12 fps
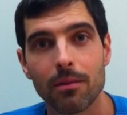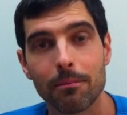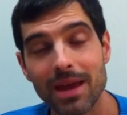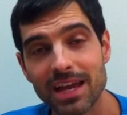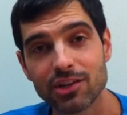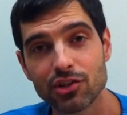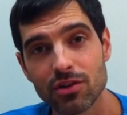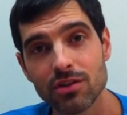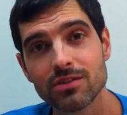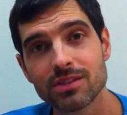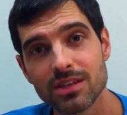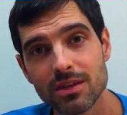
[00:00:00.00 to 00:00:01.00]
Make sure
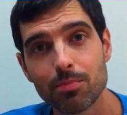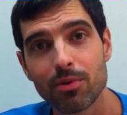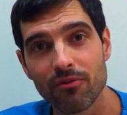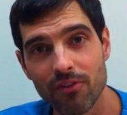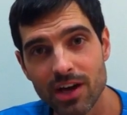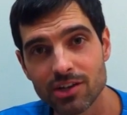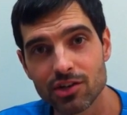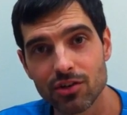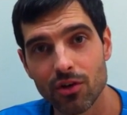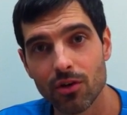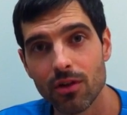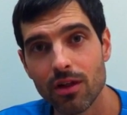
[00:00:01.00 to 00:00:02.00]
you see a
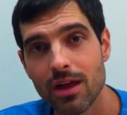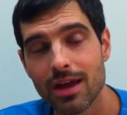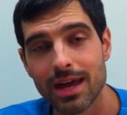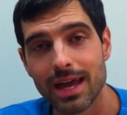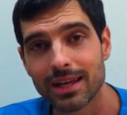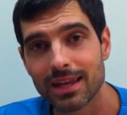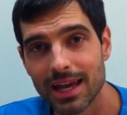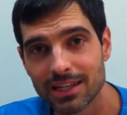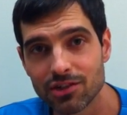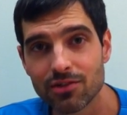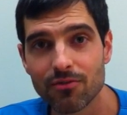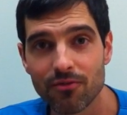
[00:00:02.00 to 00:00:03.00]
professional and
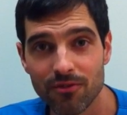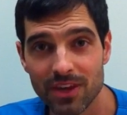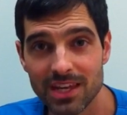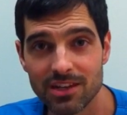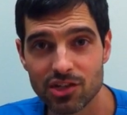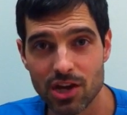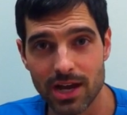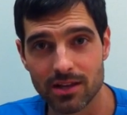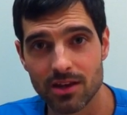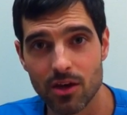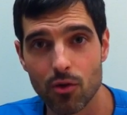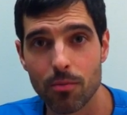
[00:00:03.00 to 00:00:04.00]
get your feet
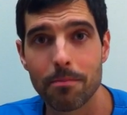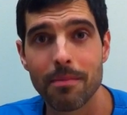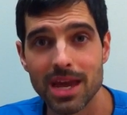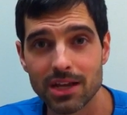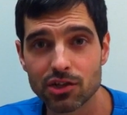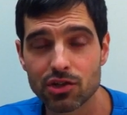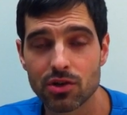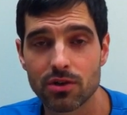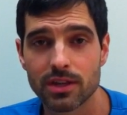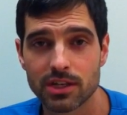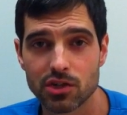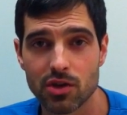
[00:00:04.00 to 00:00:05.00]
checked out. Make
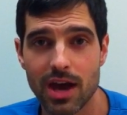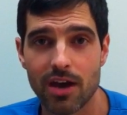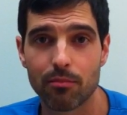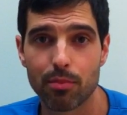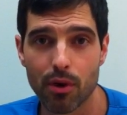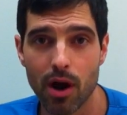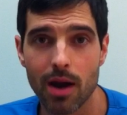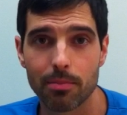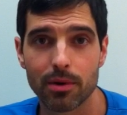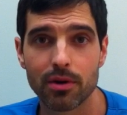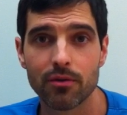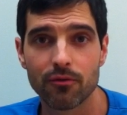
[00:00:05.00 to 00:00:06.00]
sure that you have
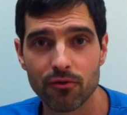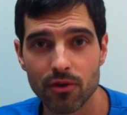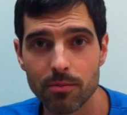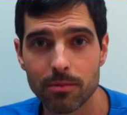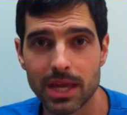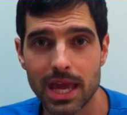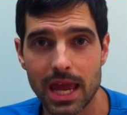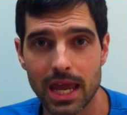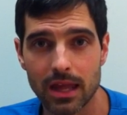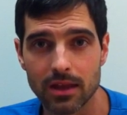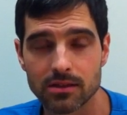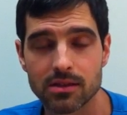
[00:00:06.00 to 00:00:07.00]
proper foot
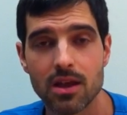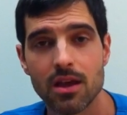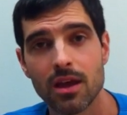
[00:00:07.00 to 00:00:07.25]
mechanics.